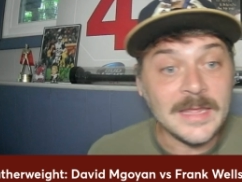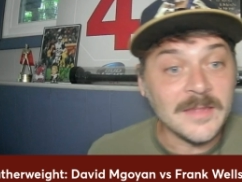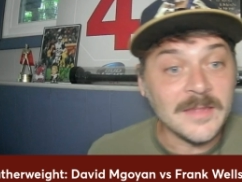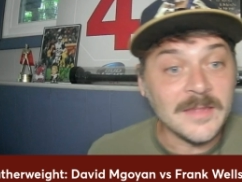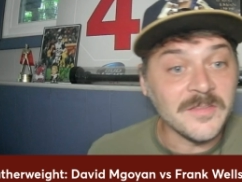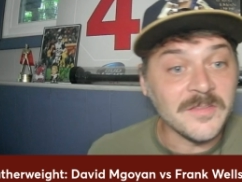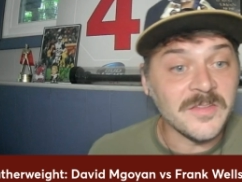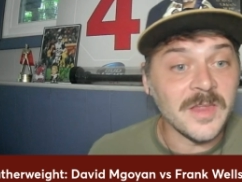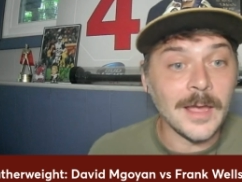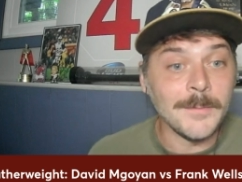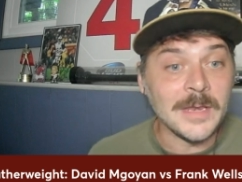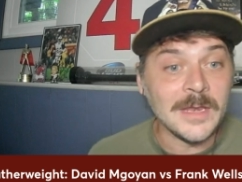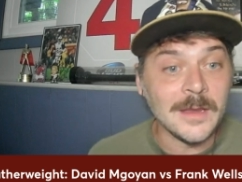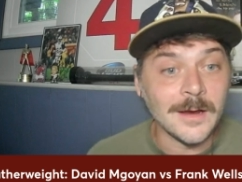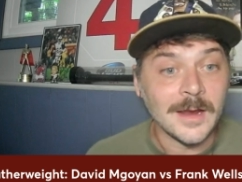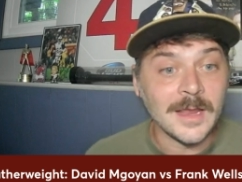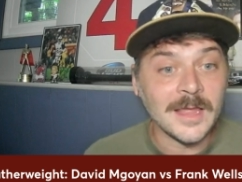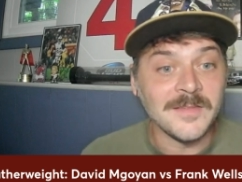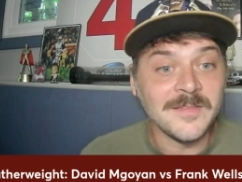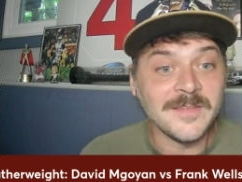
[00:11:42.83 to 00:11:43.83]
Um, and he's
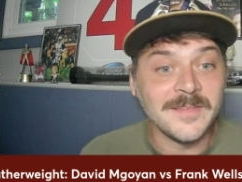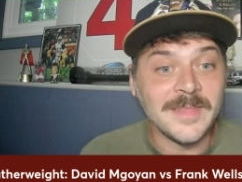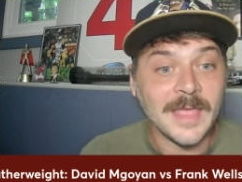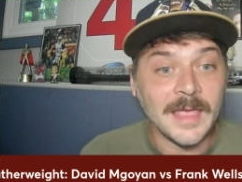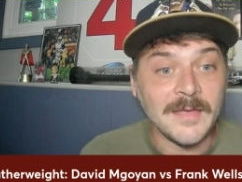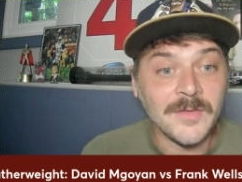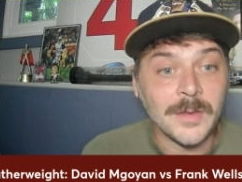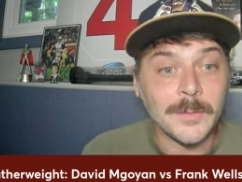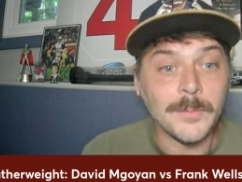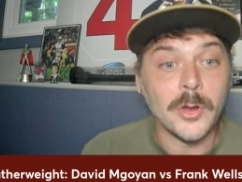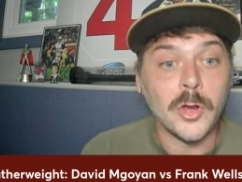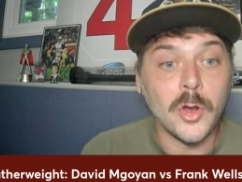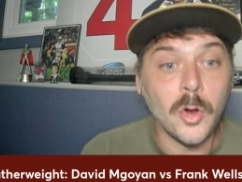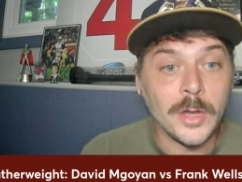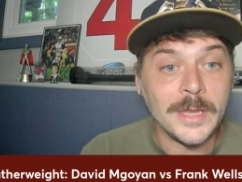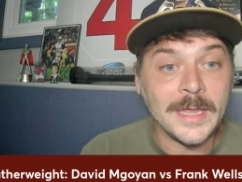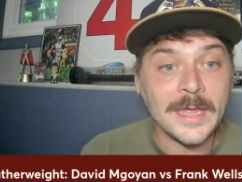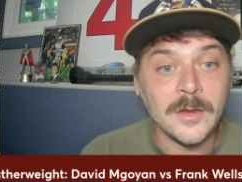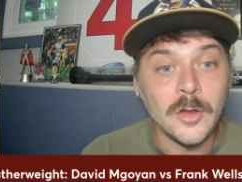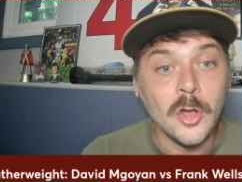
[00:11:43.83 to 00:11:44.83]
going to come in here against
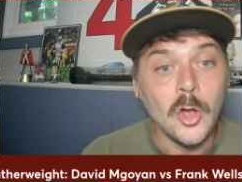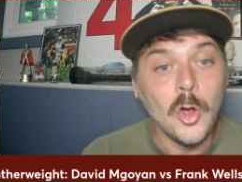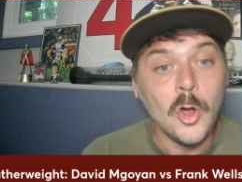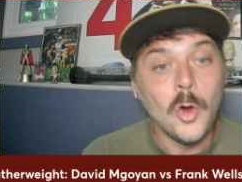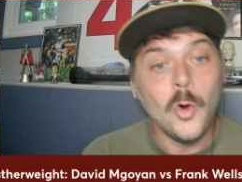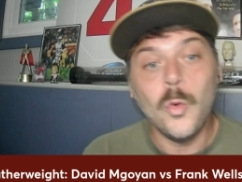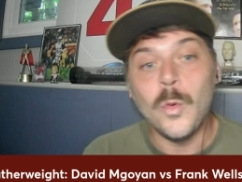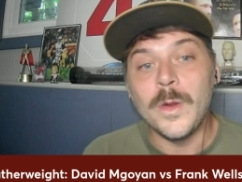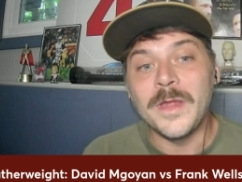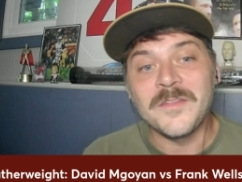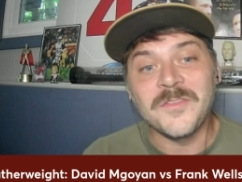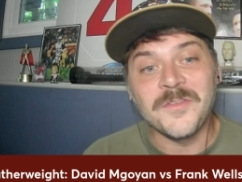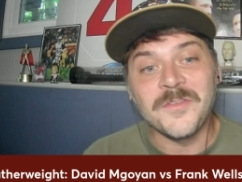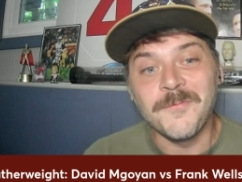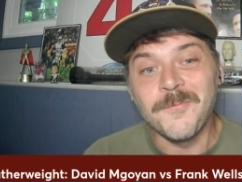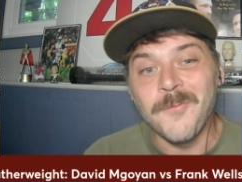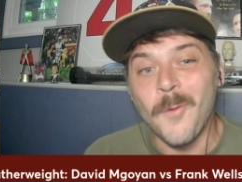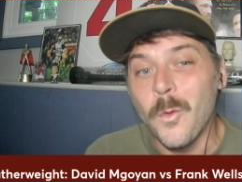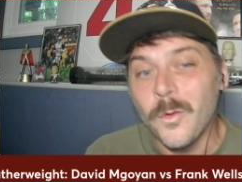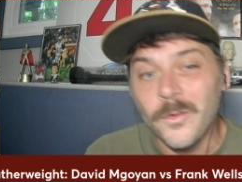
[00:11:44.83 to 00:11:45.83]
David Mgoyan,
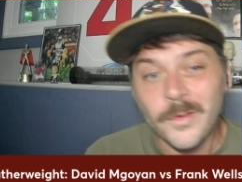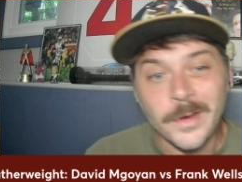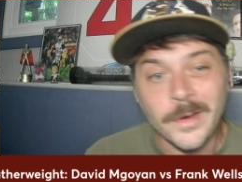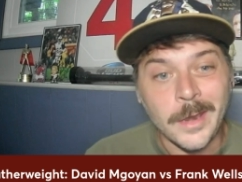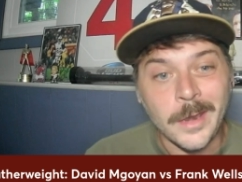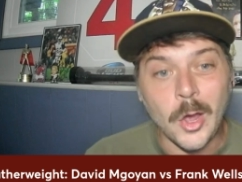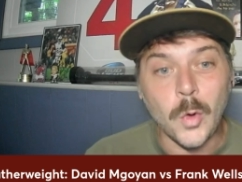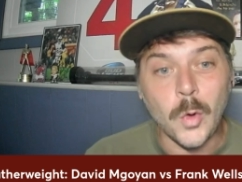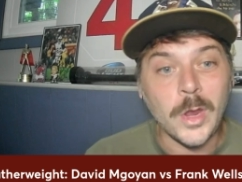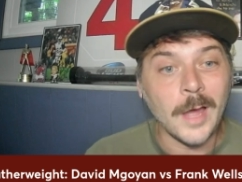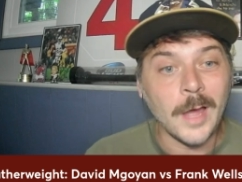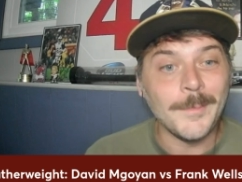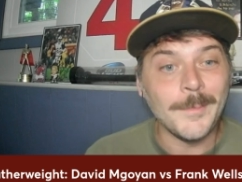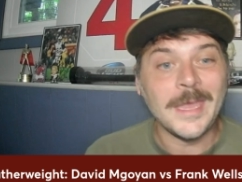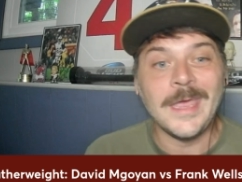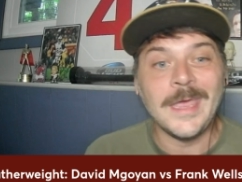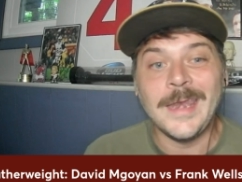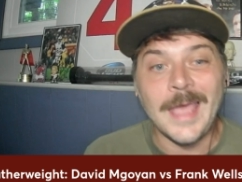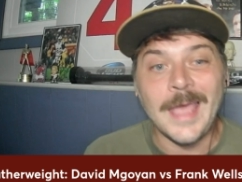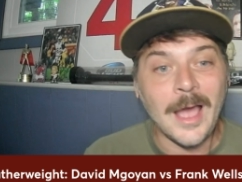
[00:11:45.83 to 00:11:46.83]
who is 4 0,
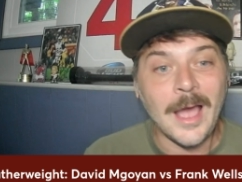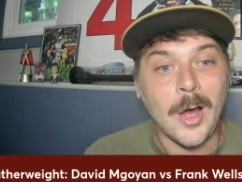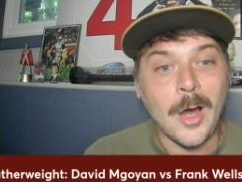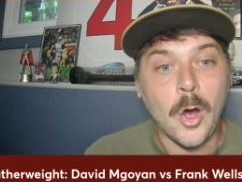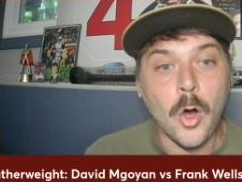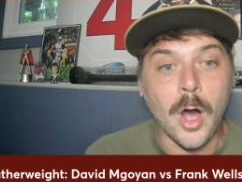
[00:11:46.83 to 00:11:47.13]
coming in